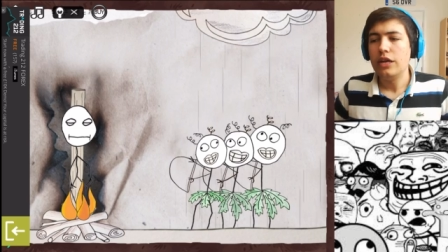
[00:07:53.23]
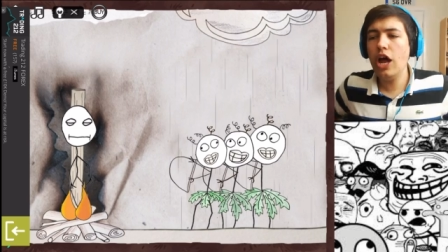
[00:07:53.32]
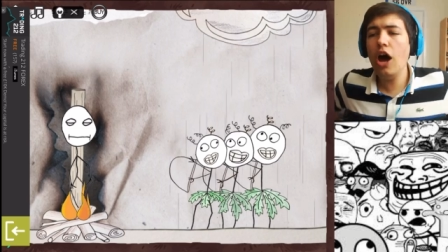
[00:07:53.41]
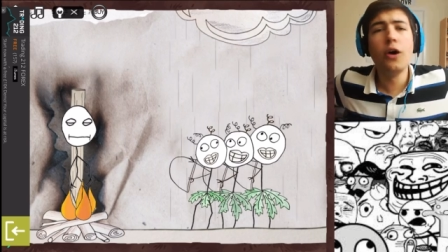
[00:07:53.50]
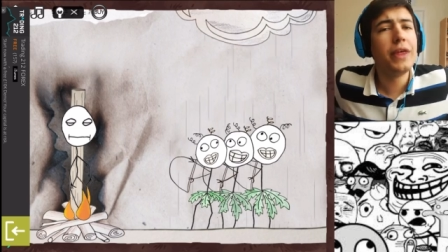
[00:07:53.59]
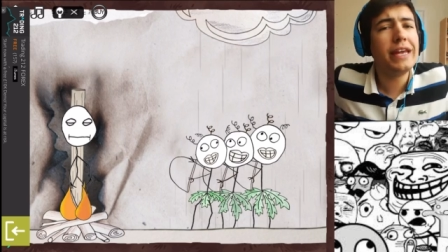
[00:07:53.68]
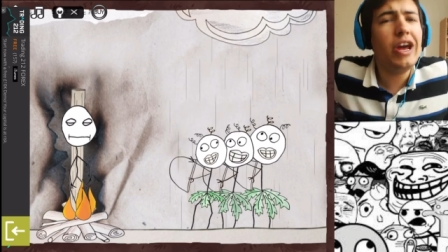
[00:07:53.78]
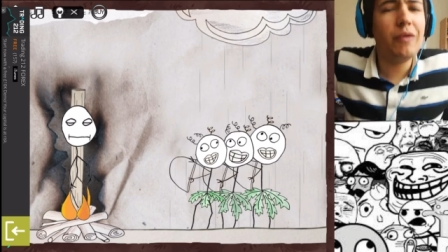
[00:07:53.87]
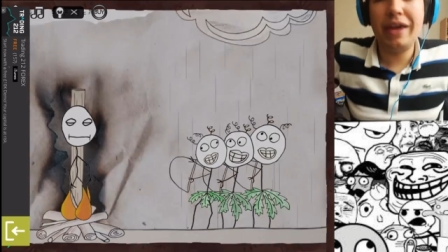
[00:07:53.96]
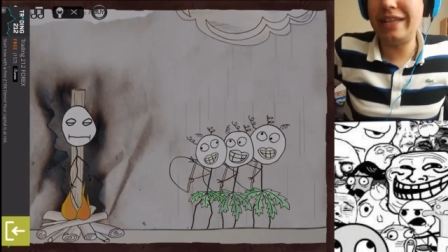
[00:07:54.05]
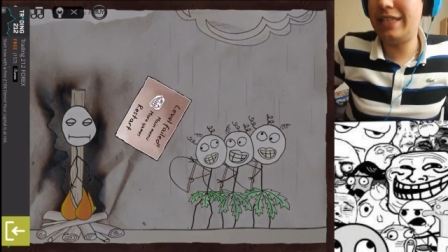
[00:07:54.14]
No, they
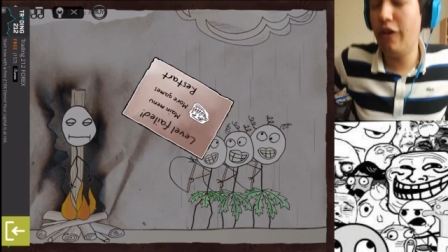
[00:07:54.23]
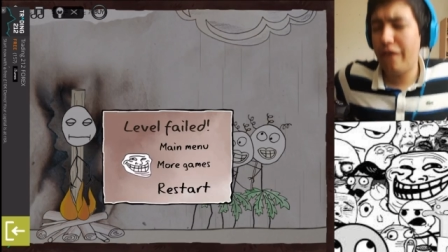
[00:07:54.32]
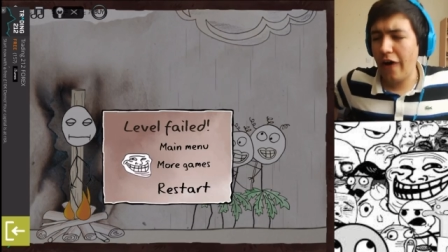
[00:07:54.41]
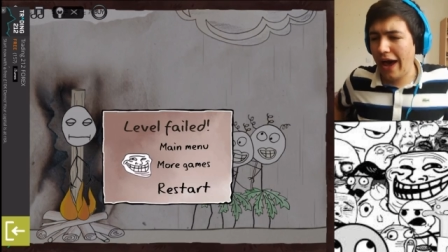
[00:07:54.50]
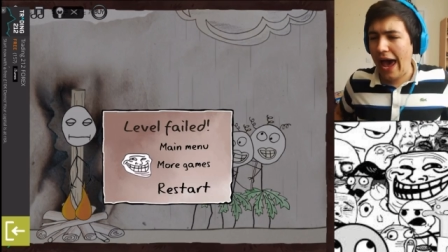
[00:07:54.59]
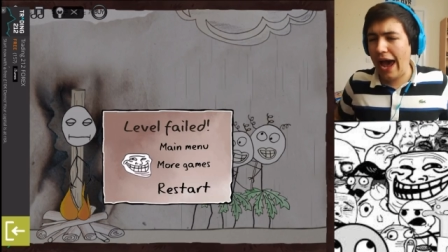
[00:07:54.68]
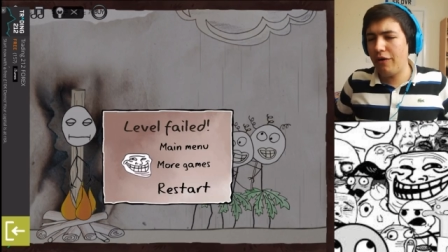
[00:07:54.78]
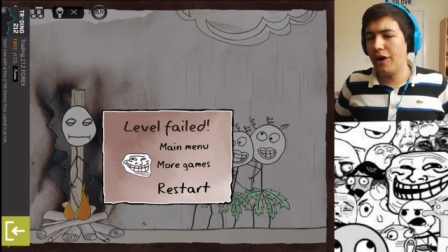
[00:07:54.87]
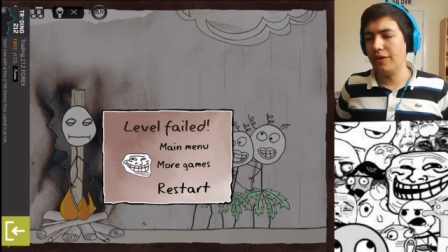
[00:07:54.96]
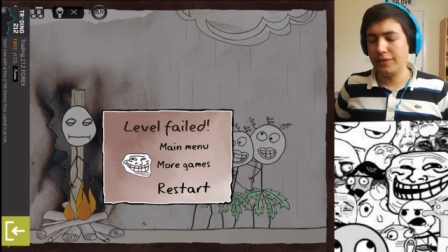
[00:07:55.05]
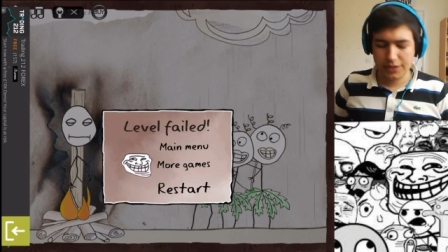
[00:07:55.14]
don't. They still fire
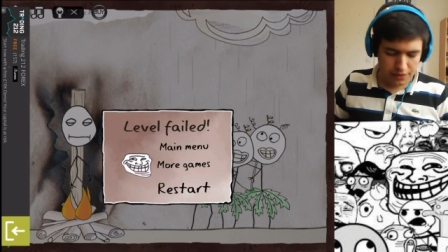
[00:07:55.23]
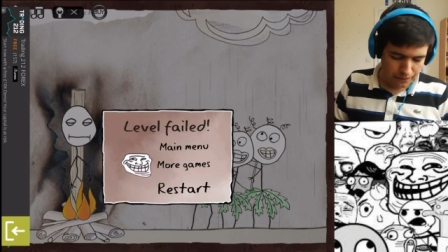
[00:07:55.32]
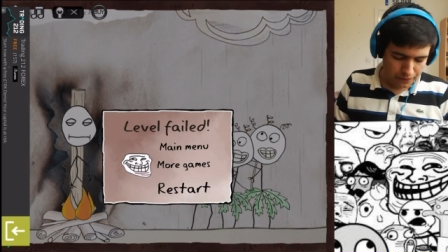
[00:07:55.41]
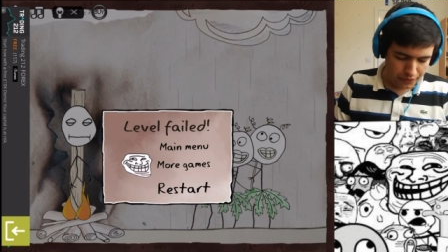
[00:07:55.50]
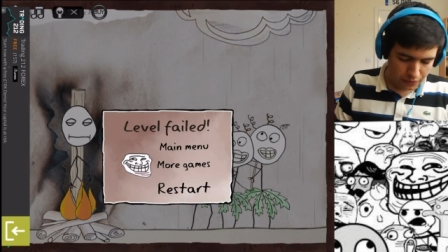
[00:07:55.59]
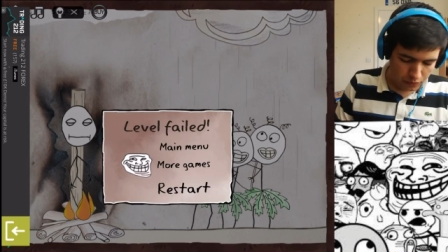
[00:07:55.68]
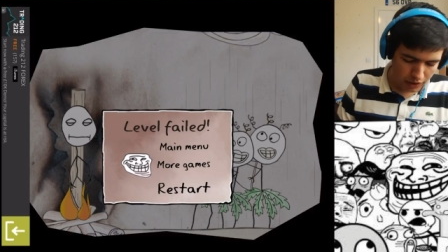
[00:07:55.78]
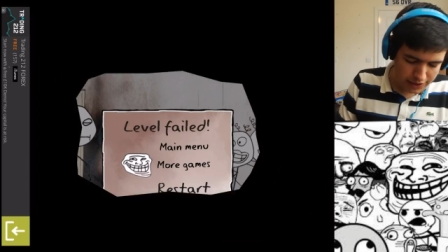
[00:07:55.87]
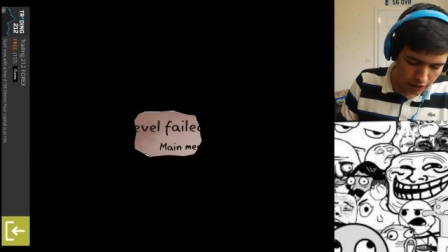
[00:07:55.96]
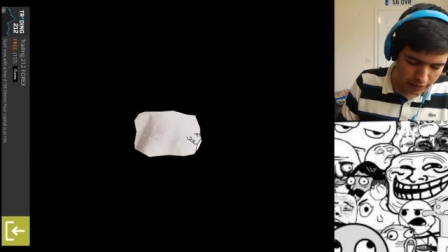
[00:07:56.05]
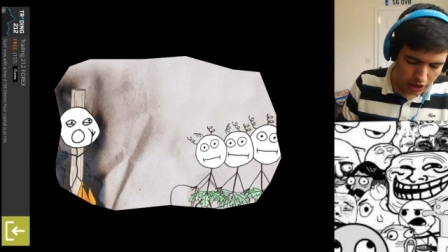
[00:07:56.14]
arrows. What is